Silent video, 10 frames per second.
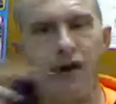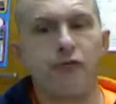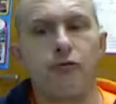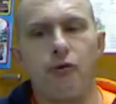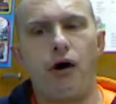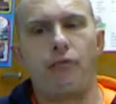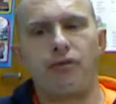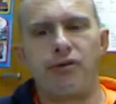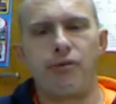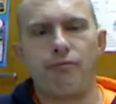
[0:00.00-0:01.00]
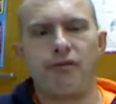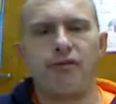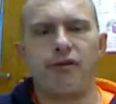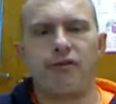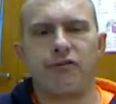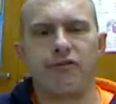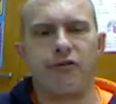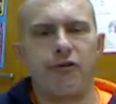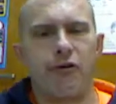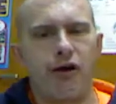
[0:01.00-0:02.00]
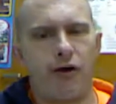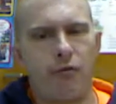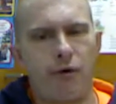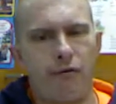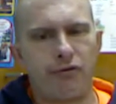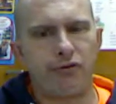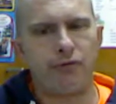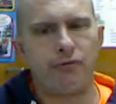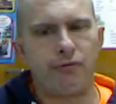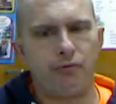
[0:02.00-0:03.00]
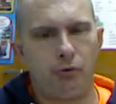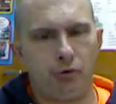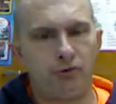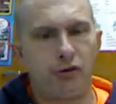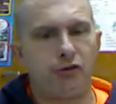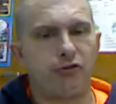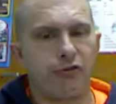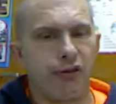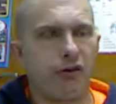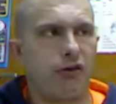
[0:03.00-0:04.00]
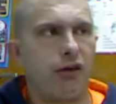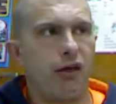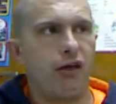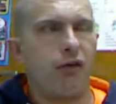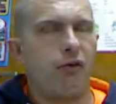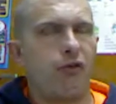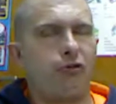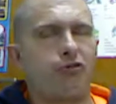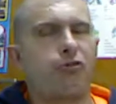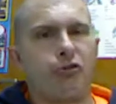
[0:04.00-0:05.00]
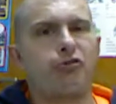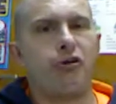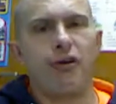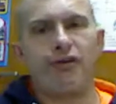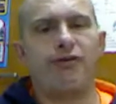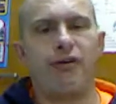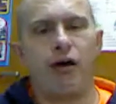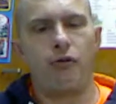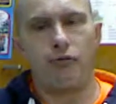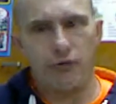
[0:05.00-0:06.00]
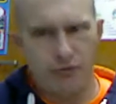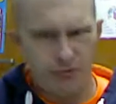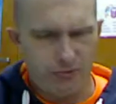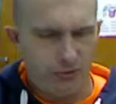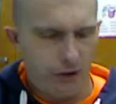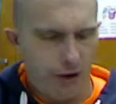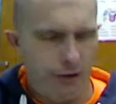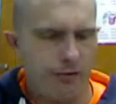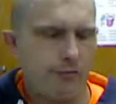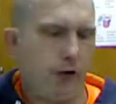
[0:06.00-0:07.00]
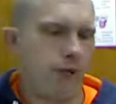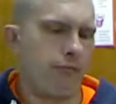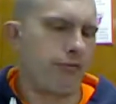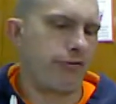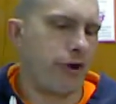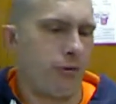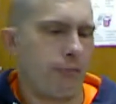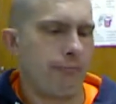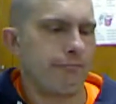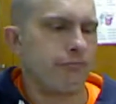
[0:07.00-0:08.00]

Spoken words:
kinds of rhyme schemes exist. Figuring out rhyme schemes is important to understand the structure and the sound of the poem. So,